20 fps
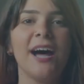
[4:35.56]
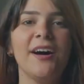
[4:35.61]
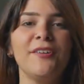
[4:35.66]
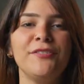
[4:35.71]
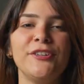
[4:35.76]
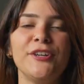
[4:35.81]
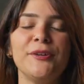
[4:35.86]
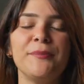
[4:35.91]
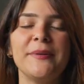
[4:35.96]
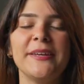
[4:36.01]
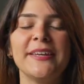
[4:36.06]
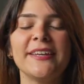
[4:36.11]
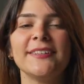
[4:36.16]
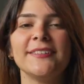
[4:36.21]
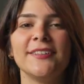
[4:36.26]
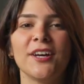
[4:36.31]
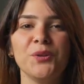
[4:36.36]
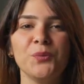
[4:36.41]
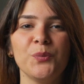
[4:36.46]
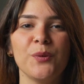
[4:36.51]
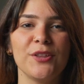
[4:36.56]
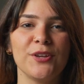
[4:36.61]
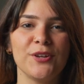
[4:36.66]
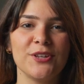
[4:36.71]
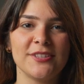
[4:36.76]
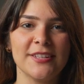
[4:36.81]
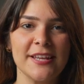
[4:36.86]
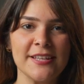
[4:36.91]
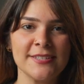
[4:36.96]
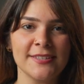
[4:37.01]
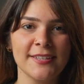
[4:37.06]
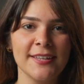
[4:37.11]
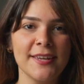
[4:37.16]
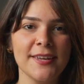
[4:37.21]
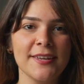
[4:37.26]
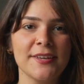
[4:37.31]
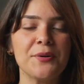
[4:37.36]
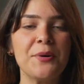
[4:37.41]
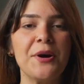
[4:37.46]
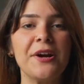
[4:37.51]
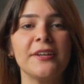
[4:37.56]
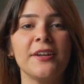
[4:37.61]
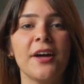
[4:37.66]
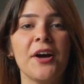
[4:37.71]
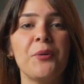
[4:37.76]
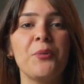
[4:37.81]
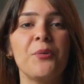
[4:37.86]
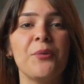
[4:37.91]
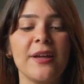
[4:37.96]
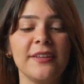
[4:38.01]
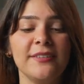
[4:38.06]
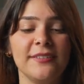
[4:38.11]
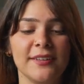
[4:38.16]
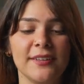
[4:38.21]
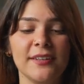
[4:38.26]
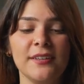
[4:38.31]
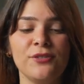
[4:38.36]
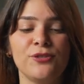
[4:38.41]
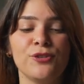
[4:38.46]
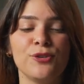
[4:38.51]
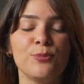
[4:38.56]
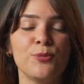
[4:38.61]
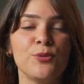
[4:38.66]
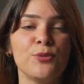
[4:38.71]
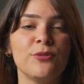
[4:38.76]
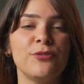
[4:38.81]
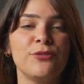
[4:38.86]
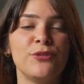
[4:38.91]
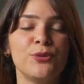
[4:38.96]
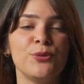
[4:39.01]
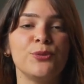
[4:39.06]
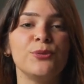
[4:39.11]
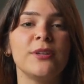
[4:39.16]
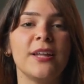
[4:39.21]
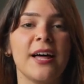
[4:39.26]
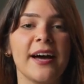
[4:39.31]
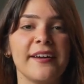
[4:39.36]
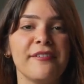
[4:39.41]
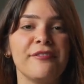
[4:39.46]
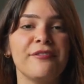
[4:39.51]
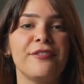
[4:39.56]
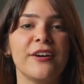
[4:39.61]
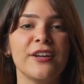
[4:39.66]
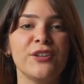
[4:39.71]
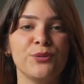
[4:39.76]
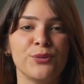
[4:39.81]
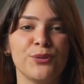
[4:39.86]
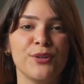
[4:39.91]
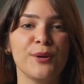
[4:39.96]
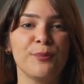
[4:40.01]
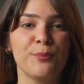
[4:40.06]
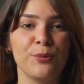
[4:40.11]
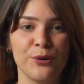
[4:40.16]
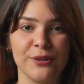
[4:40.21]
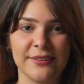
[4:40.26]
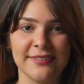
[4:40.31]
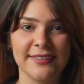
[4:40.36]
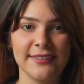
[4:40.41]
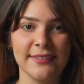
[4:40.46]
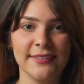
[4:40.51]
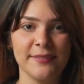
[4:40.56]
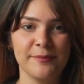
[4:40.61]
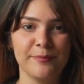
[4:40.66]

After being done with your testing, you are now ready to move to live Fatoora portal.